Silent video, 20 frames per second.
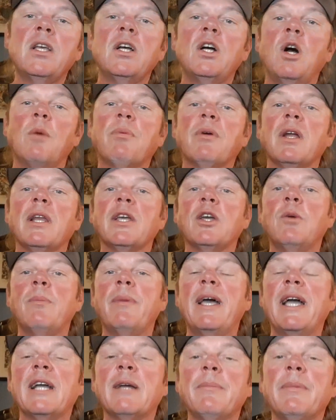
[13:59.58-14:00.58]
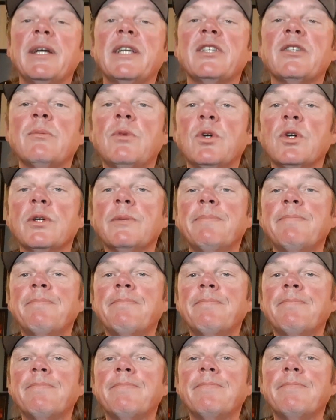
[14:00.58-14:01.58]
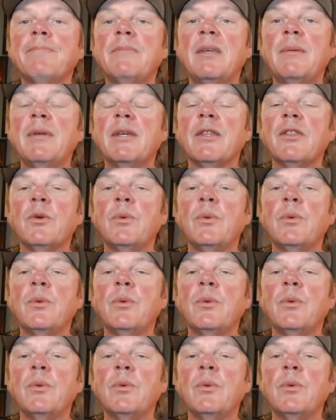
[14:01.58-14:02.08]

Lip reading: I'll probably go back and buy some more, maybe on the